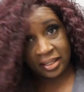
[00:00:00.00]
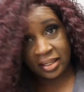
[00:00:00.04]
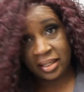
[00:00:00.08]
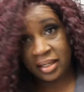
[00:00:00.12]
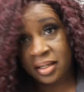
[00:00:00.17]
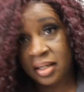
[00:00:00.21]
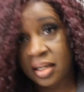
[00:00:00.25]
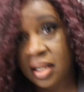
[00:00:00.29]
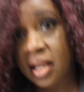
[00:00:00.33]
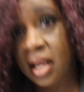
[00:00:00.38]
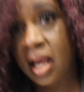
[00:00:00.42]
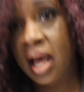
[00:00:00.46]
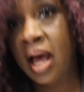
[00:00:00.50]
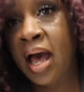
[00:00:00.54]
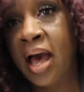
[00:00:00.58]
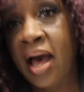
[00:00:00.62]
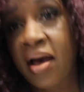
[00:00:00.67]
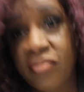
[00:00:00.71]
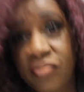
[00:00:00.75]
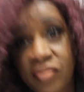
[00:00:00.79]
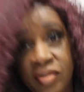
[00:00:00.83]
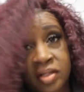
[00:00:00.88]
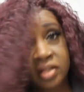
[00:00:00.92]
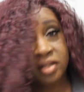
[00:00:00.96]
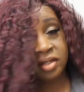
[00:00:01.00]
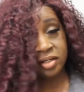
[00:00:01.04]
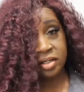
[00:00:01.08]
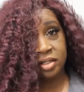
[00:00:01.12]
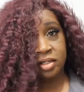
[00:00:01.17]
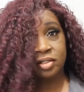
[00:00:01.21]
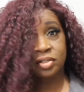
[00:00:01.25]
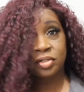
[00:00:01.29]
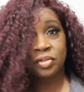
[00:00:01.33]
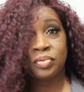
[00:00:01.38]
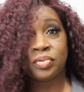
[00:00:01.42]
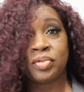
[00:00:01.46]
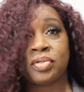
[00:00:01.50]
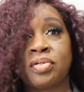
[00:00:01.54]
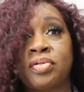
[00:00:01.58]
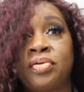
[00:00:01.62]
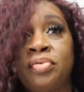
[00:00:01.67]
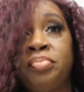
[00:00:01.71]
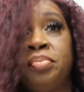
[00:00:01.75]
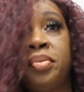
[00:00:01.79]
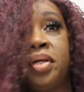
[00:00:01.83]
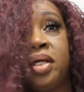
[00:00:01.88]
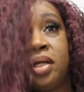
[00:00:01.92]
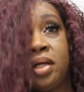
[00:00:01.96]
it. I have to get used to
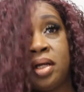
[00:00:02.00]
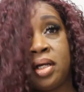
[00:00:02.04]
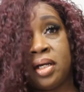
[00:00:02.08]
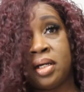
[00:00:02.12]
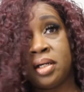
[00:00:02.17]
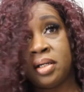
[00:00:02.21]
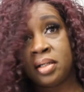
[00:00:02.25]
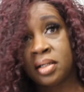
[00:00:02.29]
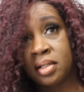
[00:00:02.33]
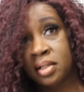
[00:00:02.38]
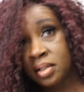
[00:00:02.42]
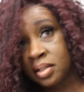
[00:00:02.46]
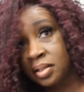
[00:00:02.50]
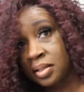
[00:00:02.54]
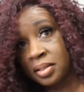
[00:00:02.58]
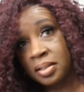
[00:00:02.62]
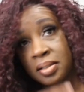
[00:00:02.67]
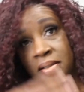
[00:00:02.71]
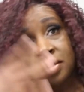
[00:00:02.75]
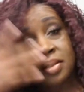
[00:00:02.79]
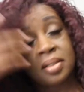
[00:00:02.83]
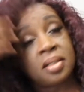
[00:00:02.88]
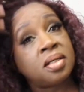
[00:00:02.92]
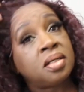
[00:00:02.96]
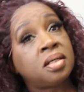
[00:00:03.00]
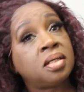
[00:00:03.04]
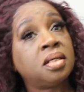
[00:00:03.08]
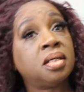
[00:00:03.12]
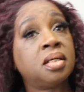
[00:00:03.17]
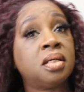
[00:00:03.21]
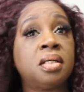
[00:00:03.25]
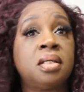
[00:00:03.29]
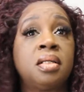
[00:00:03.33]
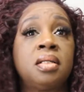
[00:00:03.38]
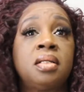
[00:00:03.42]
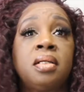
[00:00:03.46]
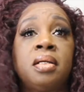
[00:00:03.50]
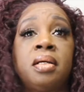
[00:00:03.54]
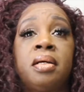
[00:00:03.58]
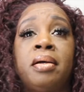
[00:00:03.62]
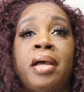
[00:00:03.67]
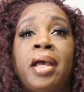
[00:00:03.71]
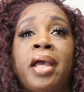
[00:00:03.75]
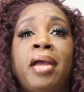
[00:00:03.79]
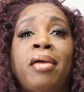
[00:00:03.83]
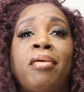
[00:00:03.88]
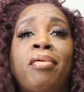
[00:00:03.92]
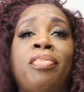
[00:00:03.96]
me in
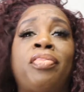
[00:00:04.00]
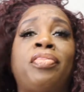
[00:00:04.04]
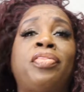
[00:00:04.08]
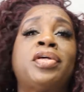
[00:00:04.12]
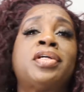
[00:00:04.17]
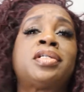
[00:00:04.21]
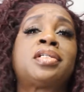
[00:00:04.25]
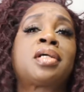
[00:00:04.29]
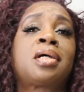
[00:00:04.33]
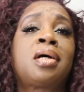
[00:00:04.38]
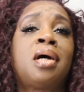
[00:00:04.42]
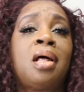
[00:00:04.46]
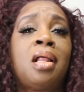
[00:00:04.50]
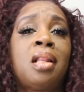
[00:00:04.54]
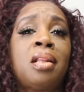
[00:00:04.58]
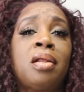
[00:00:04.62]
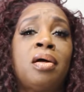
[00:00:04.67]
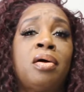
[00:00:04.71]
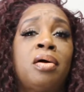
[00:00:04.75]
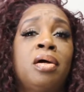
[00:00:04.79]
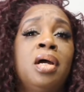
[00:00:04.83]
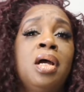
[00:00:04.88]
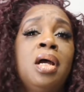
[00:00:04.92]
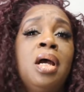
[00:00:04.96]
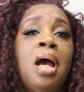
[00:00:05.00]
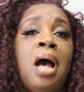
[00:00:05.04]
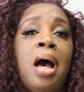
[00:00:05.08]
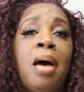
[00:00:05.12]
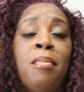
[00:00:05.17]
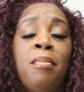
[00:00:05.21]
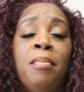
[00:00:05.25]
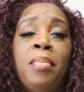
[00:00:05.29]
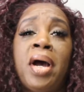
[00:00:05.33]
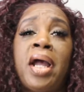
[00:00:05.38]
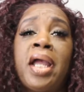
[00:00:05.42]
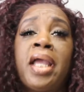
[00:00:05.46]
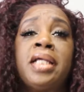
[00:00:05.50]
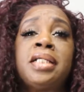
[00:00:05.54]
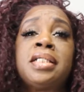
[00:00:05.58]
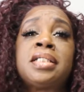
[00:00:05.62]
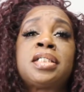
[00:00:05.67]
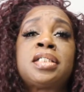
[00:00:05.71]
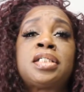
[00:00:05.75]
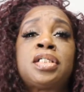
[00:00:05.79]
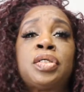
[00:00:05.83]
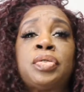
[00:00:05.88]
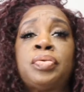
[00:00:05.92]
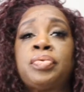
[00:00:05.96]
hair this color. I might
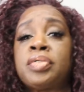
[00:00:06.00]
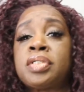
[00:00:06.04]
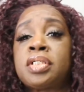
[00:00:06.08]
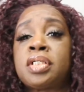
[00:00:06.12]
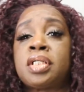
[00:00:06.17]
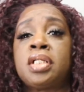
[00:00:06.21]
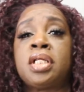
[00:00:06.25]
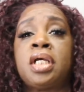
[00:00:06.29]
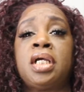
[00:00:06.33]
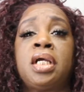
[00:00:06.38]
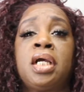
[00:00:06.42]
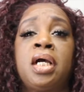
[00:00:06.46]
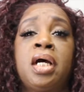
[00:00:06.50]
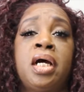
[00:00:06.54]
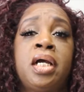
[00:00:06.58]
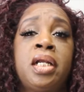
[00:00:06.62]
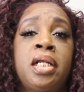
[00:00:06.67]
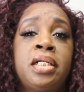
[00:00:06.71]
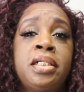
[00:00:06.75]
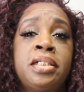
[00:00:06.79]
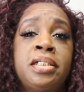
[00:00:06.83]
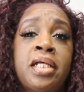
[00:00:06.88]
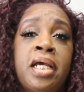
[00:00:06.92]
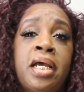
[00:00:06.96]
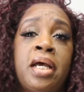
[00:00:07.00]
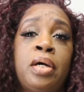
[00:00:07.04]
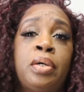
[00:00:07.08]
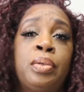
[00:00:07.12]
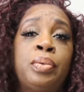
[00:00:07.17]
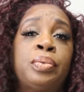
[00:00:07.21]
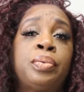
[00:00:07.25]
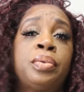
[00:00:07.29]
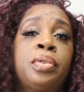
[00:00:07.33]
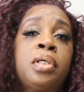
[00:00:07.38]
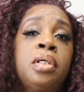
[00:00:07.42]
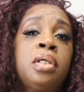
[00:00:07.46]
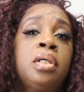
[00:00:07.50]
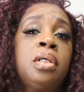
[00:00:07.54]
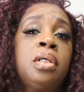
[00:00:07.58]
seriously cut it down,